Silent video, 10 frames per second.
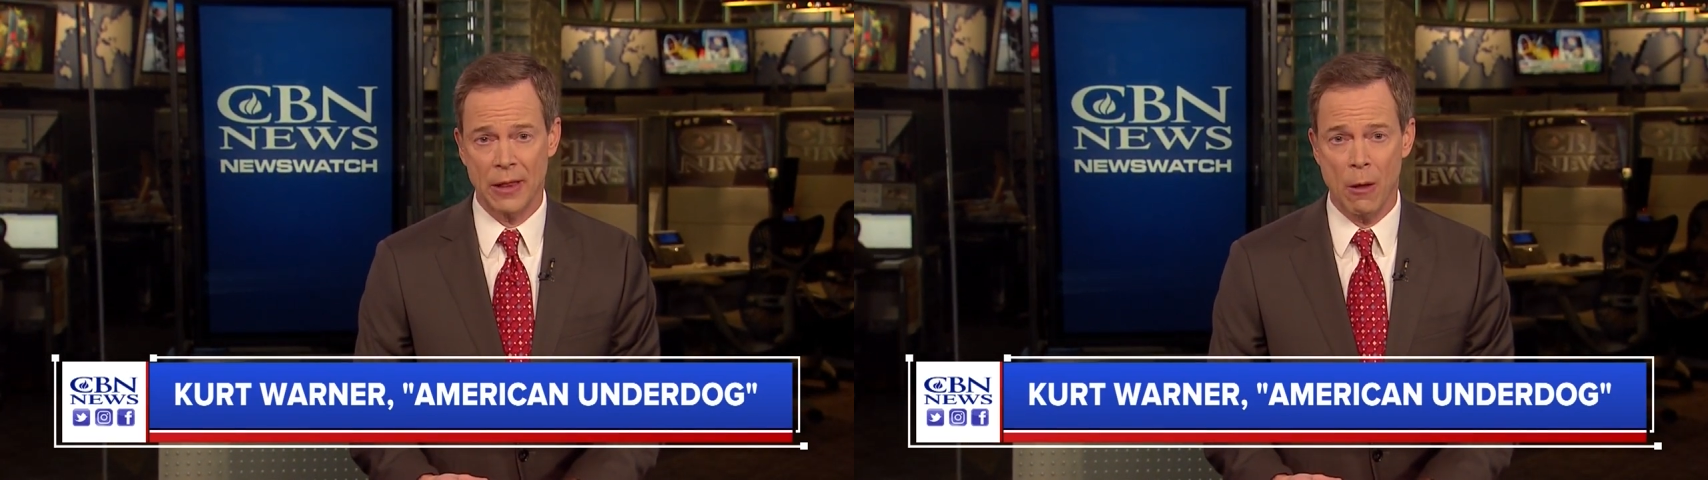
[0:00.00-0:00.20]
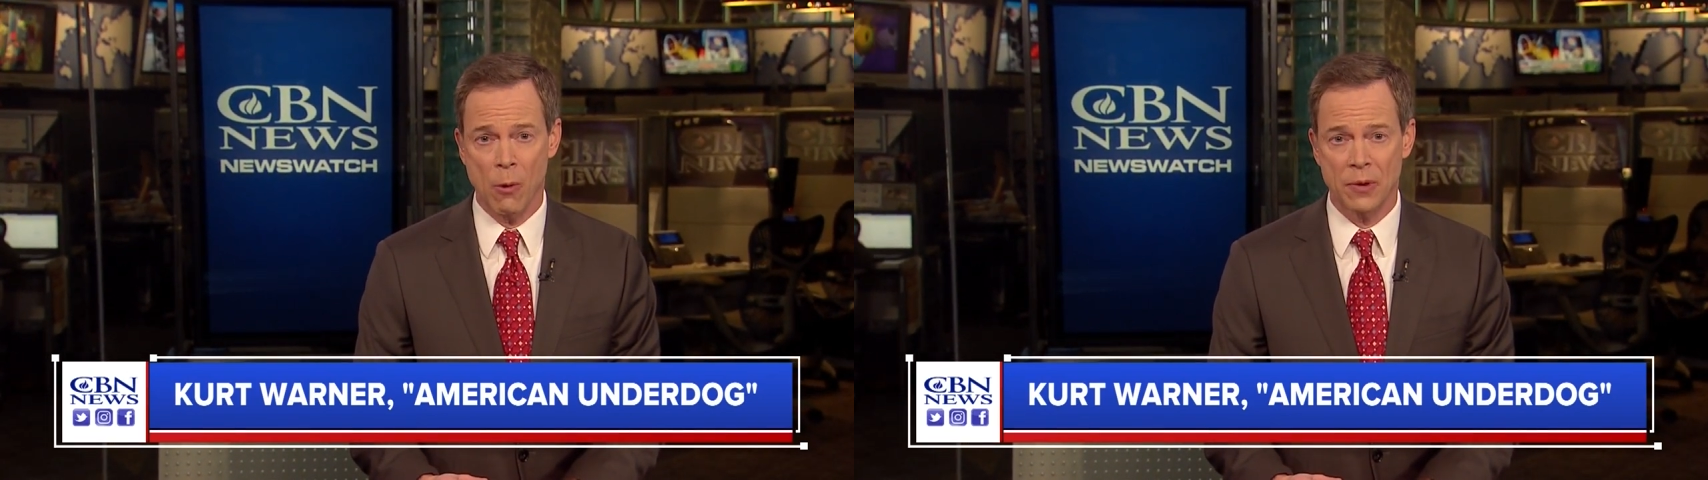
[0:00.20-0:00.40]

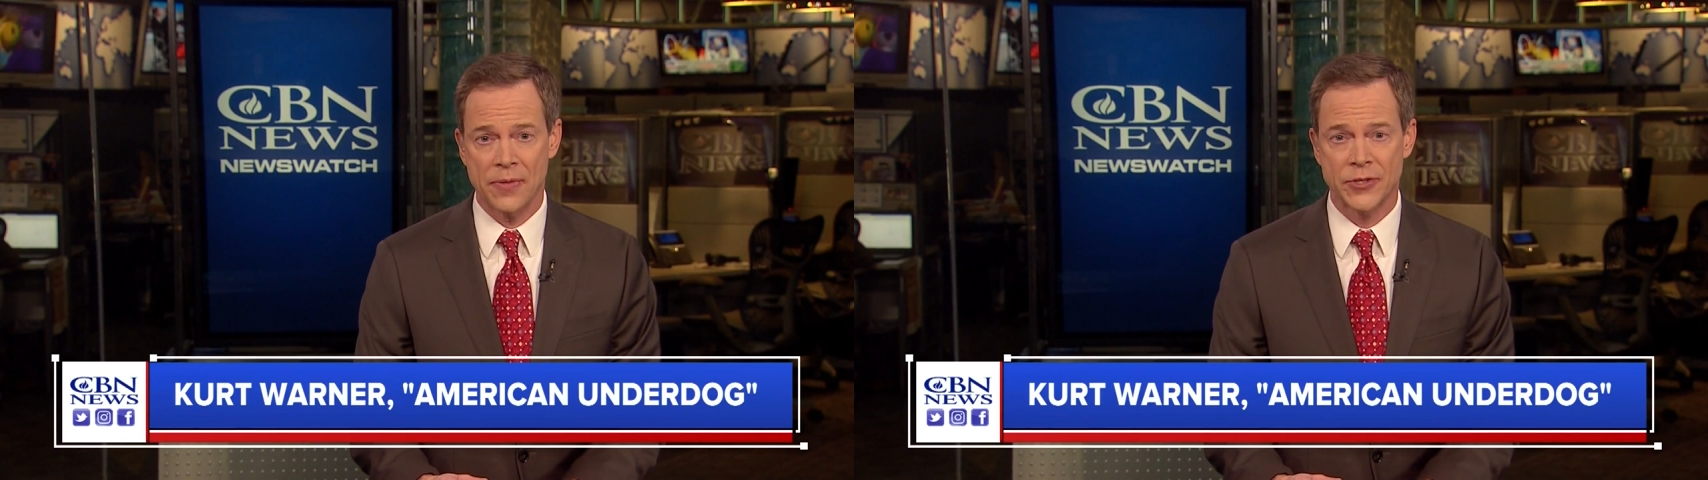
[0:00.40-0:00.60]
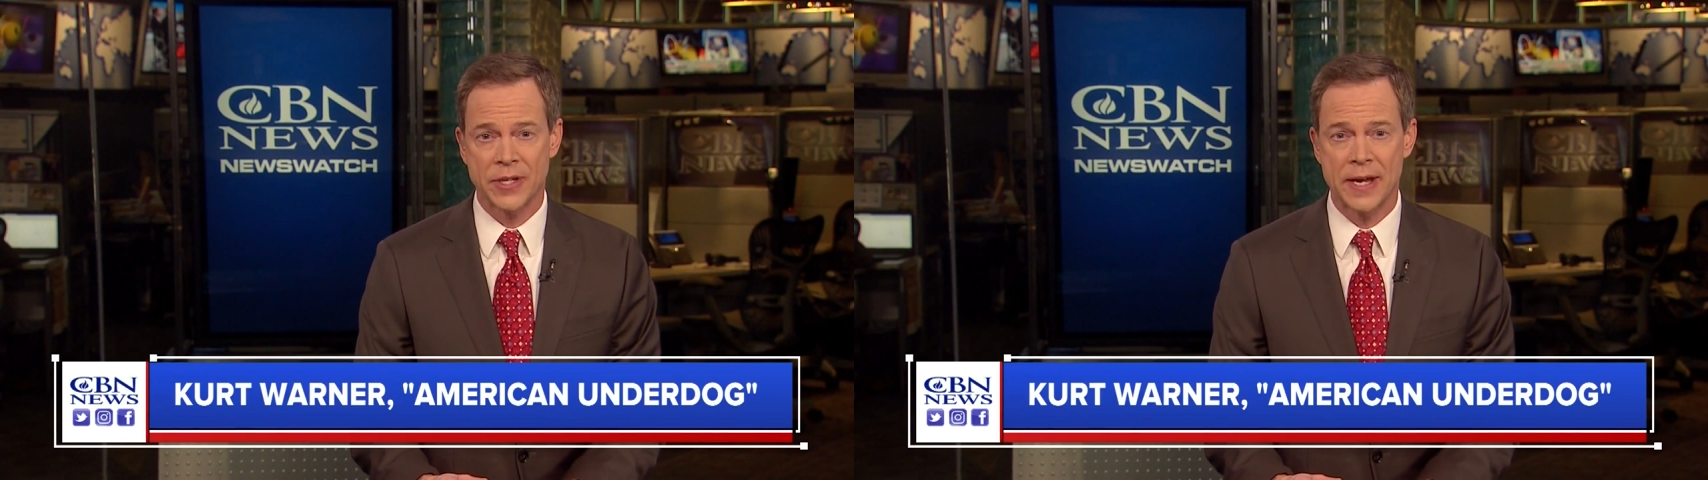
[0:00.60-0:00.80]
along
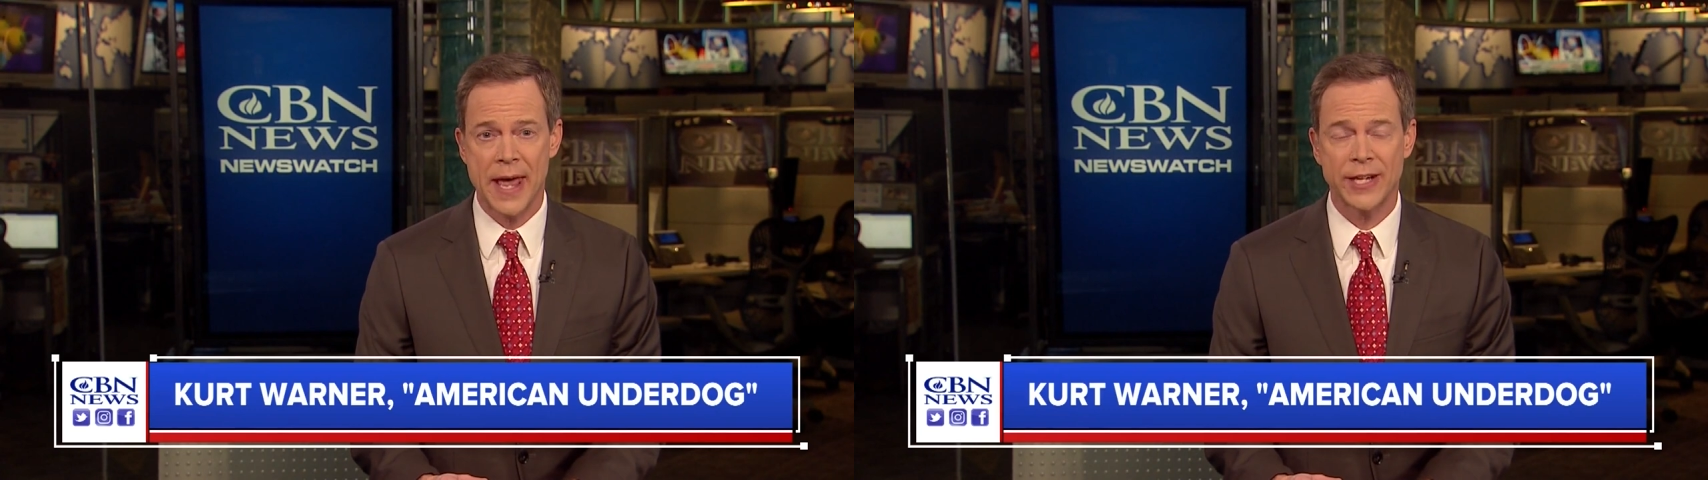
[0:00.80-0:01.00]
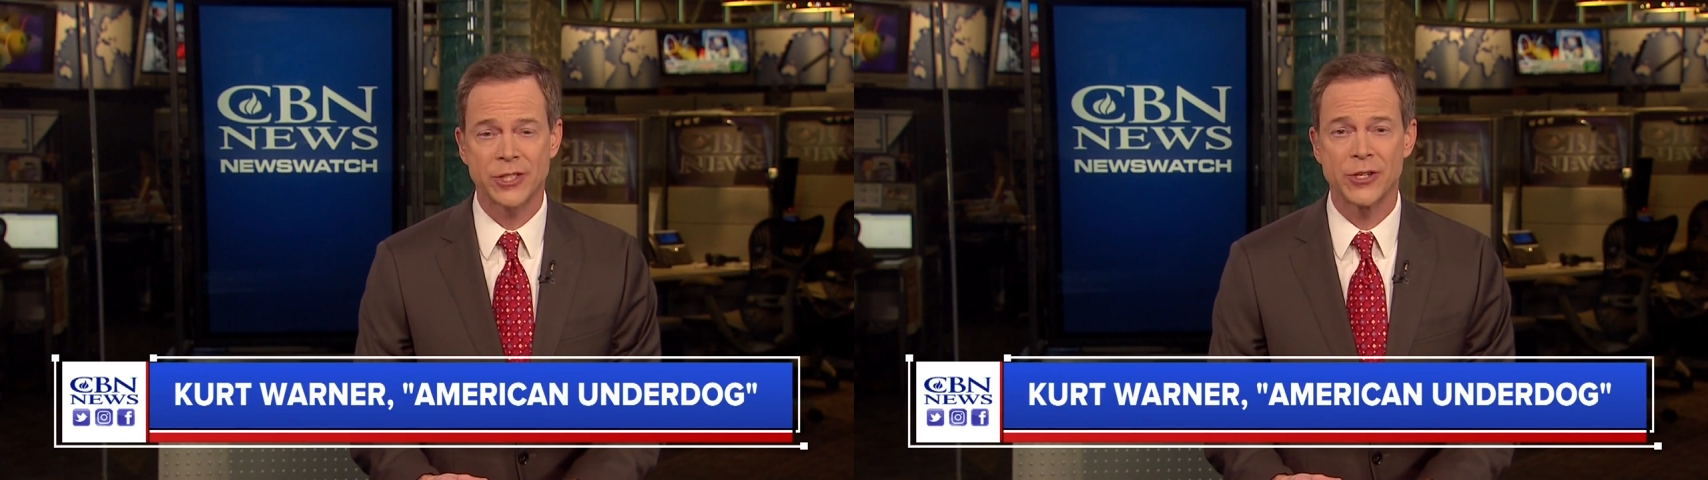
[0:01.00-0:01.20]
with his
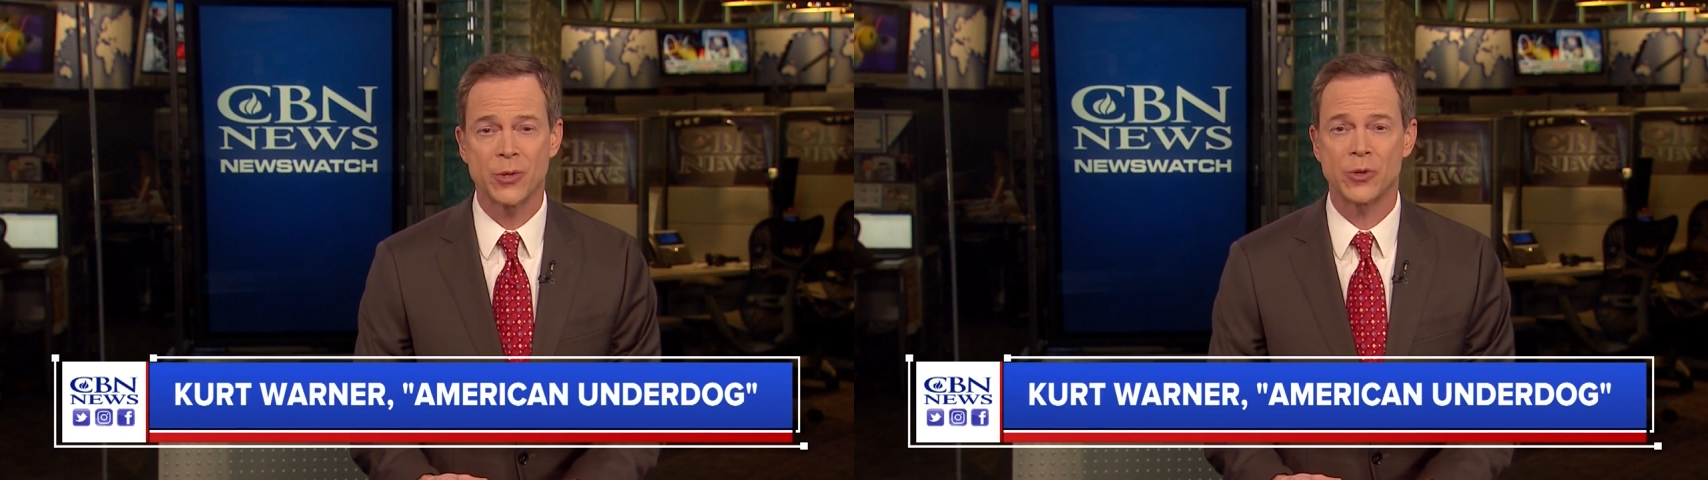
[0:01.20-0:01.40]
connection